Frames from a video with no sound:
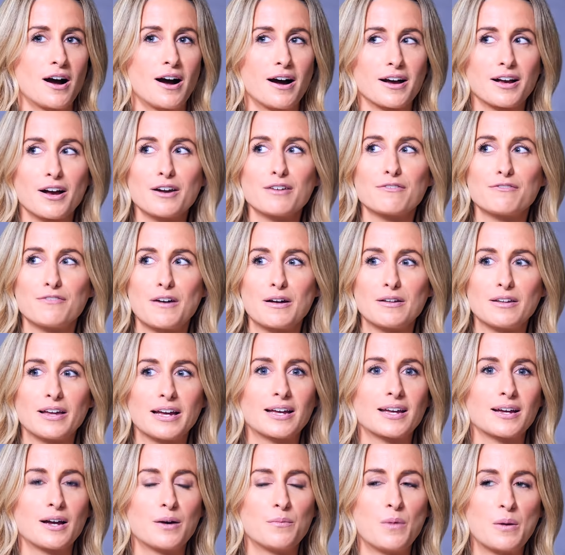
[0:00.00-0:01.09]
I kind of felt
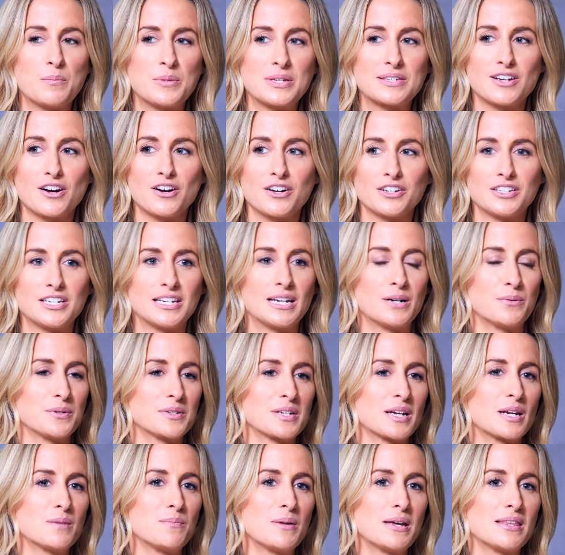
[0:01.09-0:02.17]
like when we started, it was
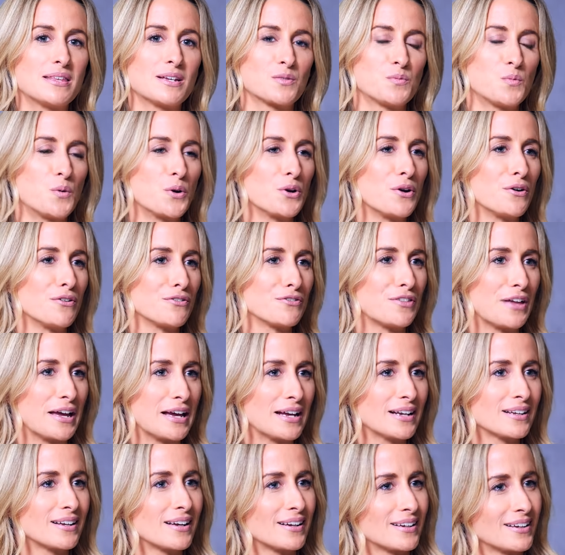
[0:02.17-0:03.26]
going to be this one off
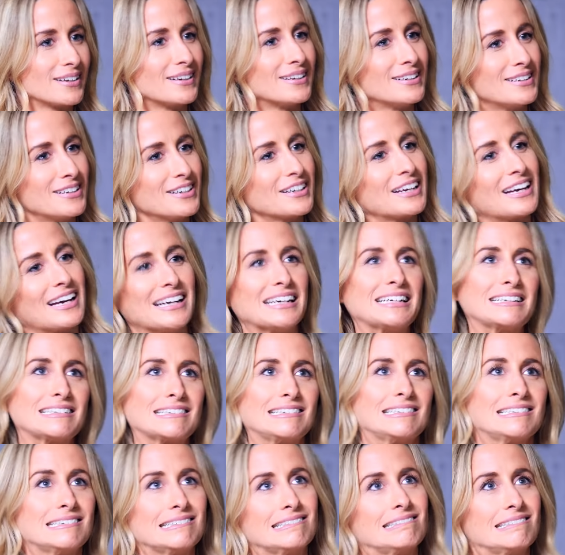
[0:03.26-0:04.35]
thing, like a, okay,
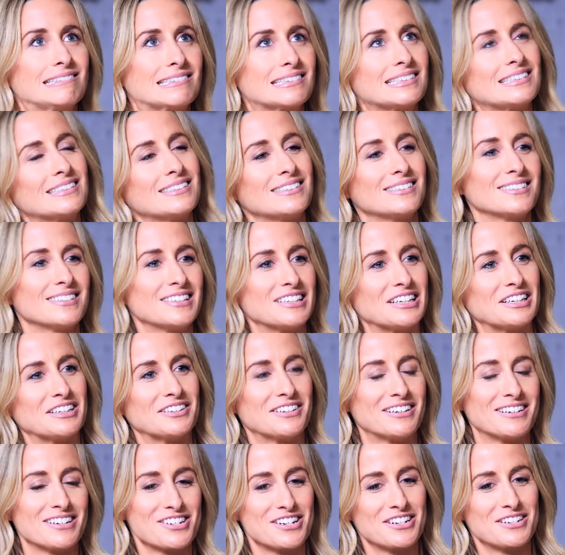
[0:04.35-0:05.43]
oh, you know,
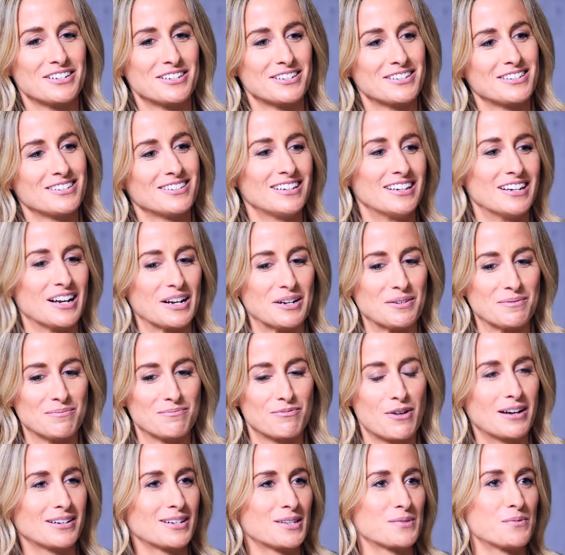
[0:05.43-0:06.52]
I should, you know,
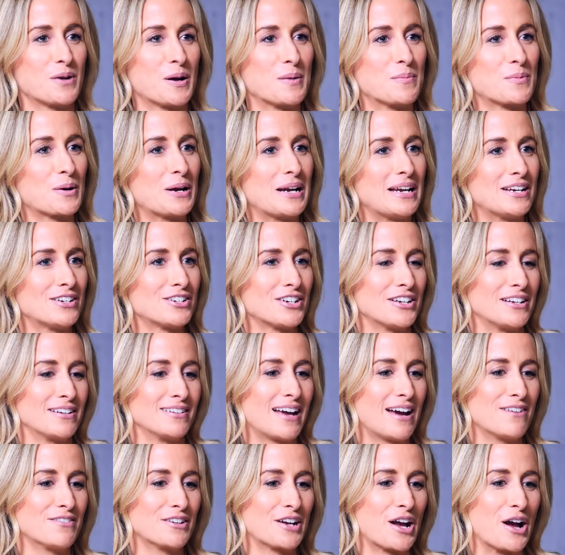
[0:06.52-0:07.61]
practice what I preach
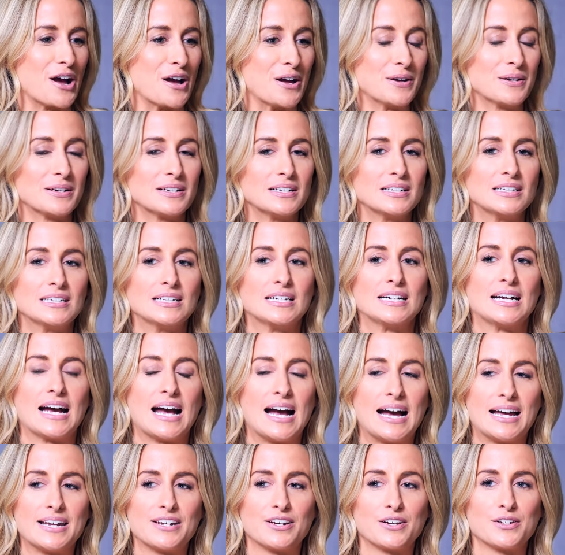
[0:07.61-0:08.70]
and have a go.
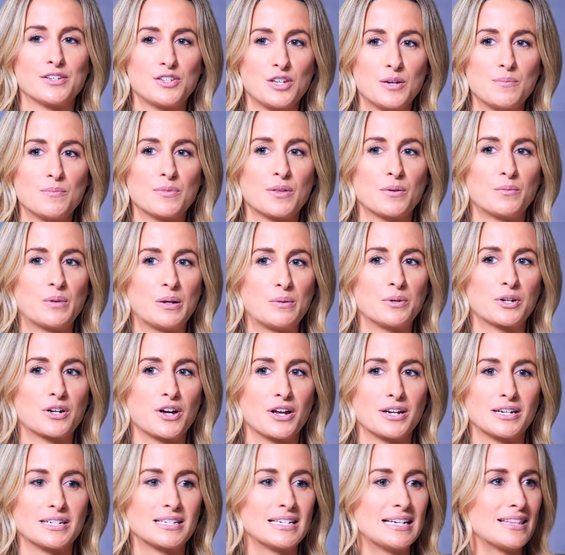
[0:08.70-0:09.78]
And I assumed that we would
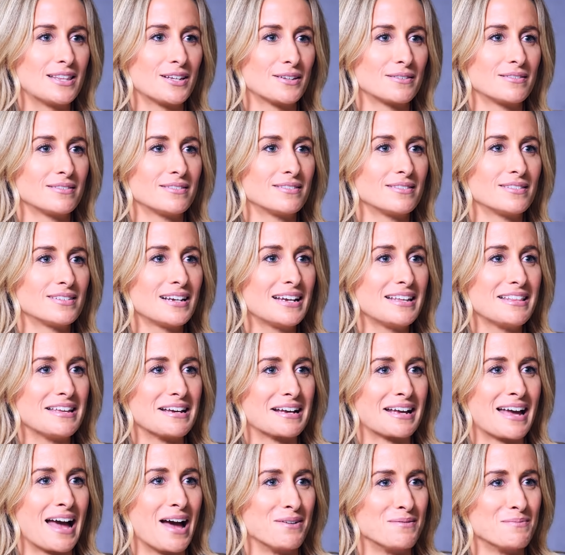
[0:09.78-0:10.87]
kind of delete the, delete the
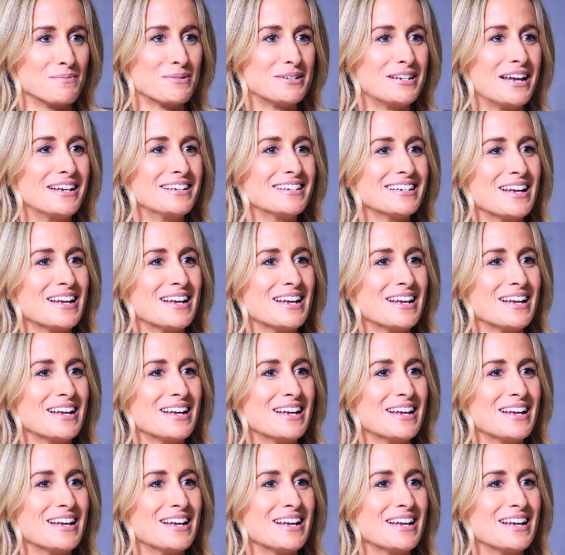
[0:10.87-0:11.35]
account, pretend